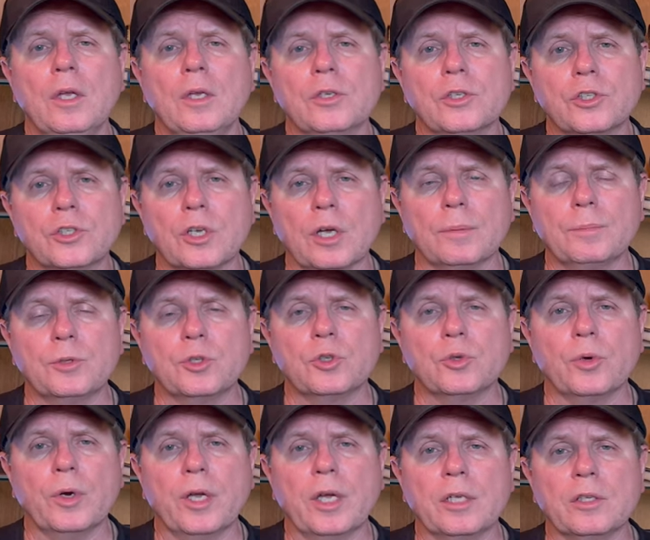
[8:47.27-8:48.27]

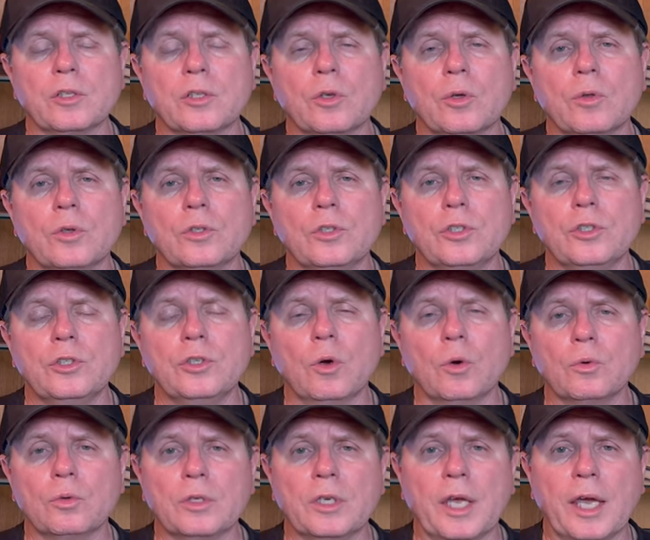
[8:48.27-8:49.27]
substrates so that you
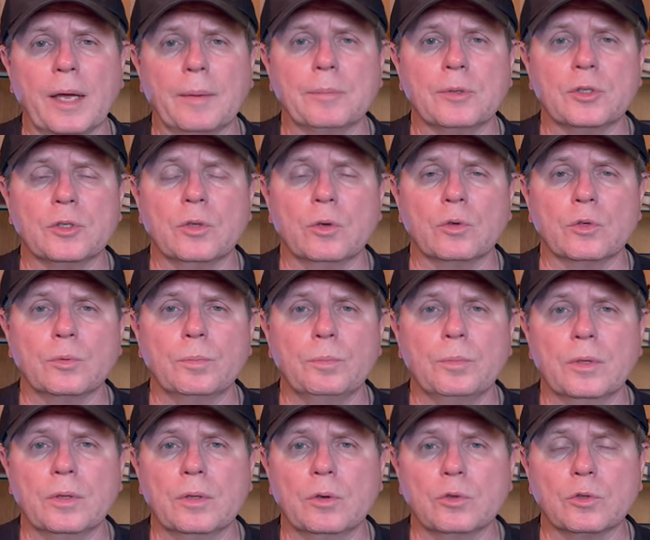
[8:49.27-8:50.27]
don't damage
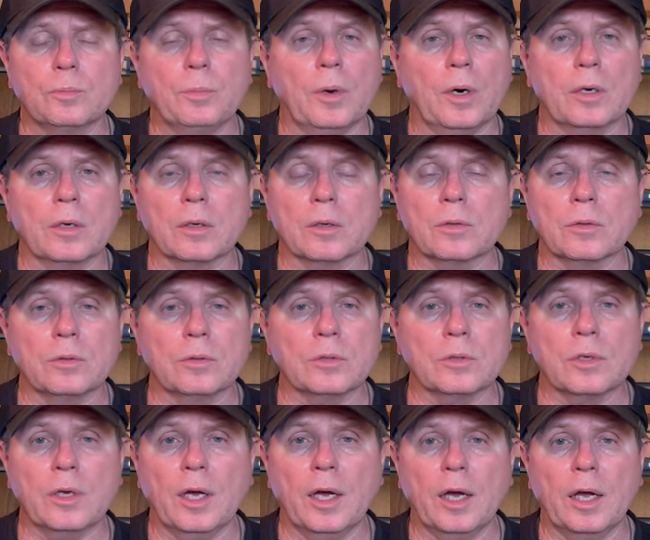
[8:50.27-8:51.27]
those
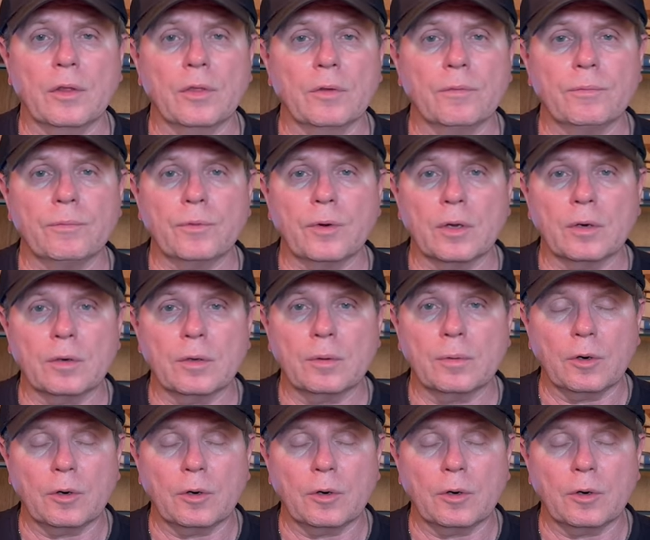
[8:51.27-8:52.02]
barnacles on the front,